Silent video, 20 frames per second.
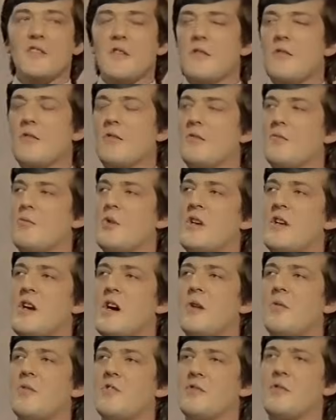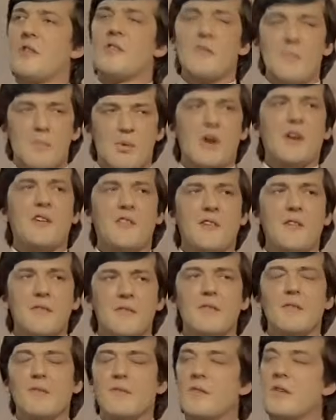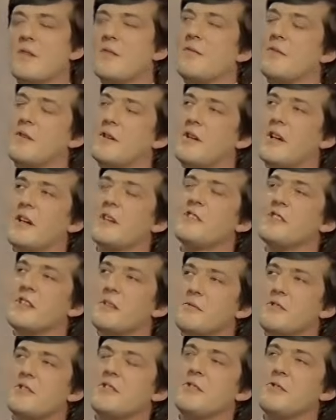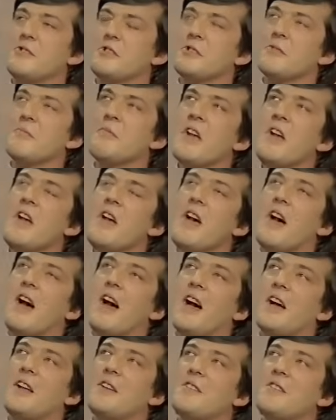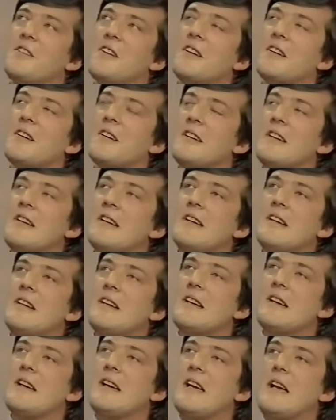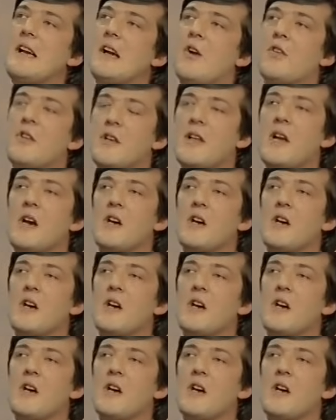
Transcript: because he thought 1 hour was rather oppressive for a lecture. It was too short. And On the